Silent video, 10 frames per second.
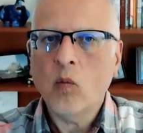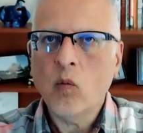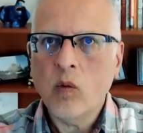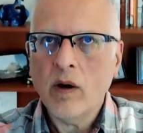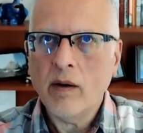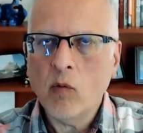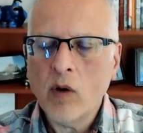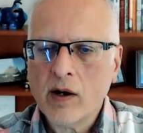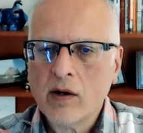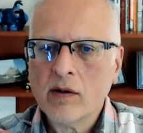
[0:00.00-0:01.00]

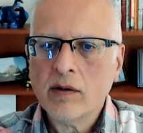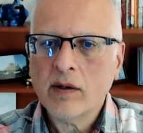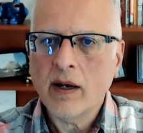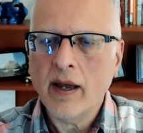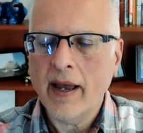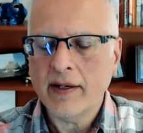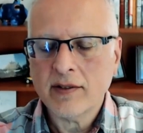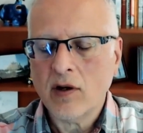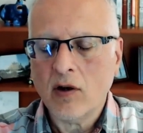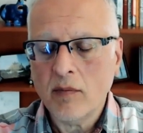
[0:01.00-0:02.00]
And
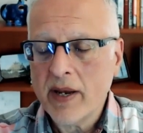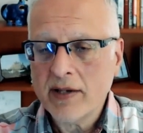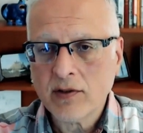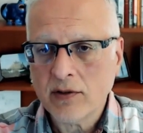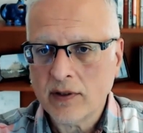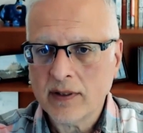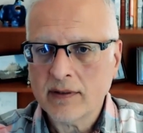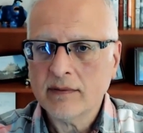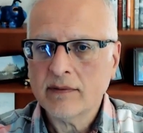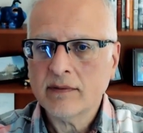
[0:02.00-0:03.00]
it's all based
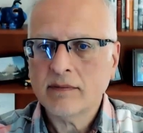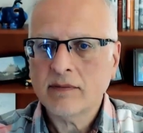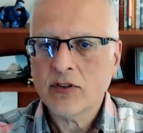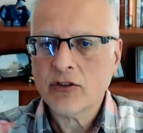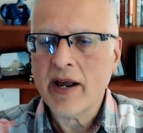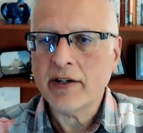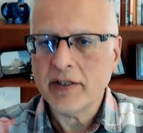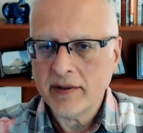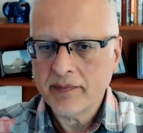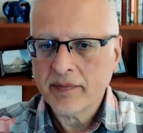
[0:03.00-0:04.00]
on
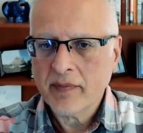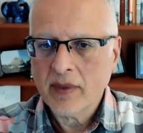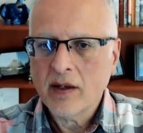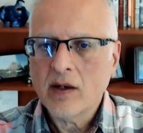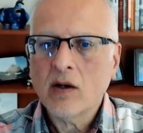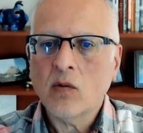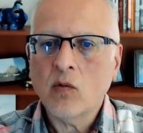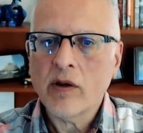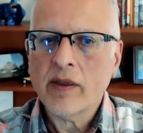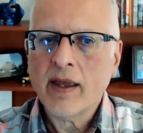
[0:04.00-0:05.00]
strategy,
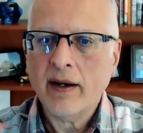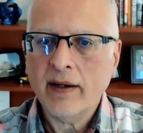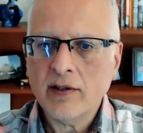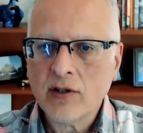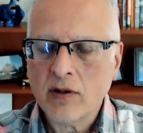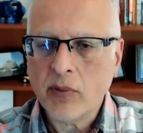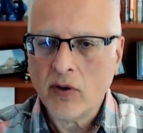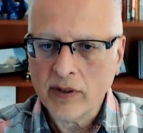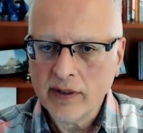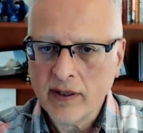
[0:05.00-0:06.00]
where the candidates are in
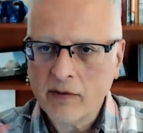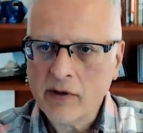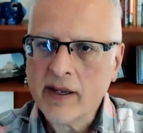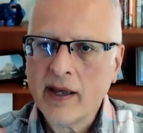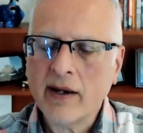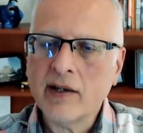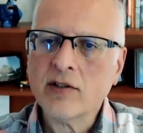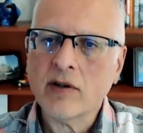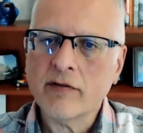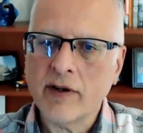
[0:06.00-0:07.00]
polling and where the candidates
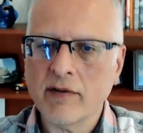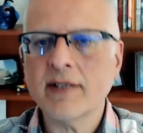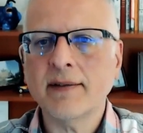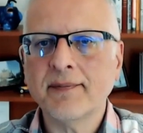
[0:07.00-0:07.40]
are in fundraising.